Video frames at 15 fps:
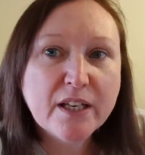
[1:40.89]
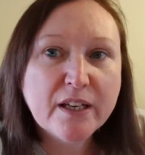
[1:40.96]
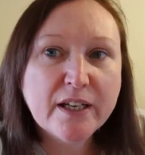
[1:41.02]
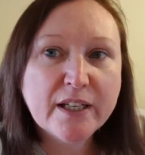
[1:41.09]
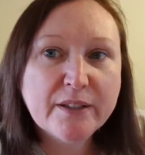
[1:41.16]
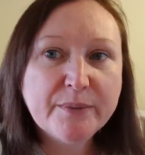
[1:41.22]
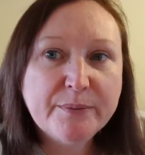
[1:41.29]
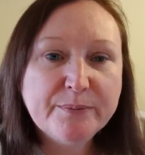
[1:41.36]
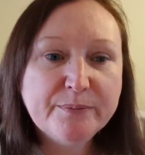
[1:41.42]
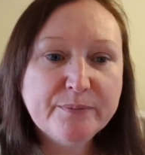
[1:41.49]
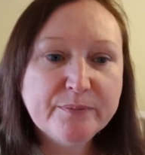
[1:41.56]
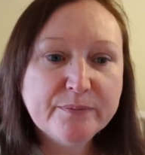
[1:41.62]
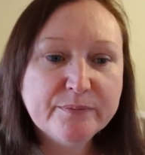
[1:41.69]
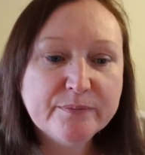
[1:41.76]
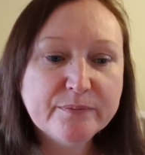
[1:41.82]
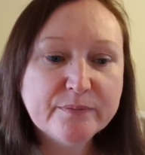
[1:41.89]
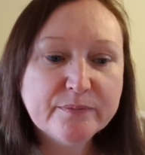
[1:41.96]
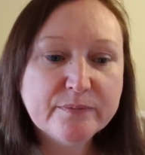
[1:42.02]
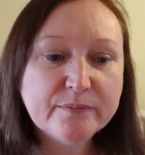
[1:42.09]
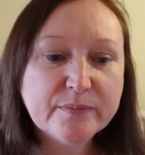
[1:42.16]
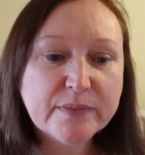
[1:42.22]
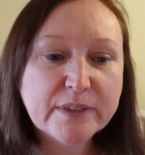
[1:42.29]
And
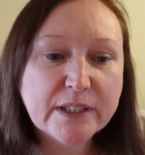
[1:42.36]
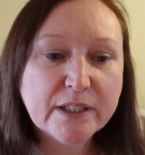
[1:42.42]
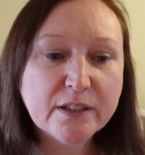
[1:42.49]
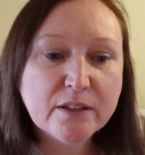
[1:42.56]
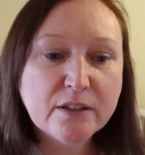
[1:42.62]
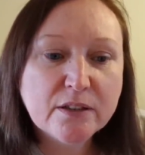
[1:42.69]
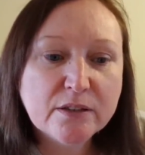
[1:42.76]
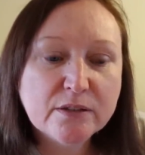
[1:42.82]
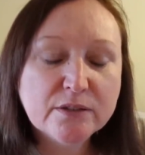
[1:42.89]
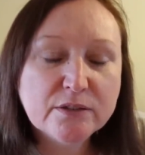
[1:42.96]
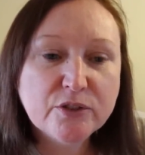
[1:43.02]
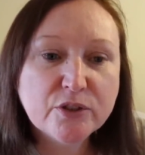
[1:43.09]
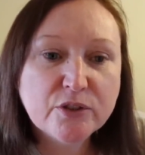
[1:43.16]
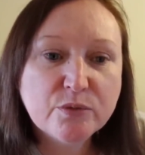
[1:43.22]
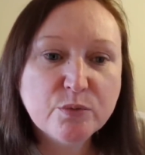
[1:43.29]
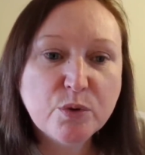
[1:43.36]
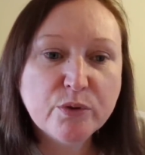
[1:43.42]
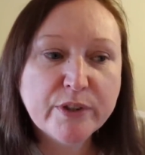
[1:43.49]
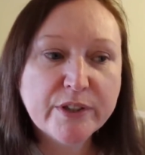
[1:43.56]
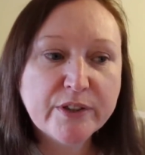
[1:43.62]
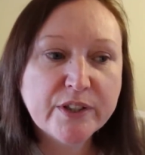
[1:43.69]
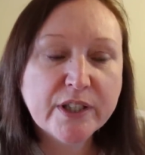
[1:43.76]
just
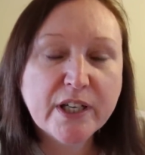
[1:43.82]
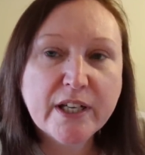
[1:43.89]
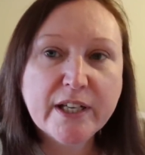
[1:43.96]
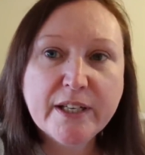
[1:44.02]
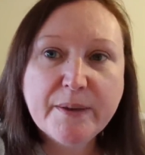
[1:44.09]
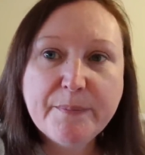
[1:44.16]
worried that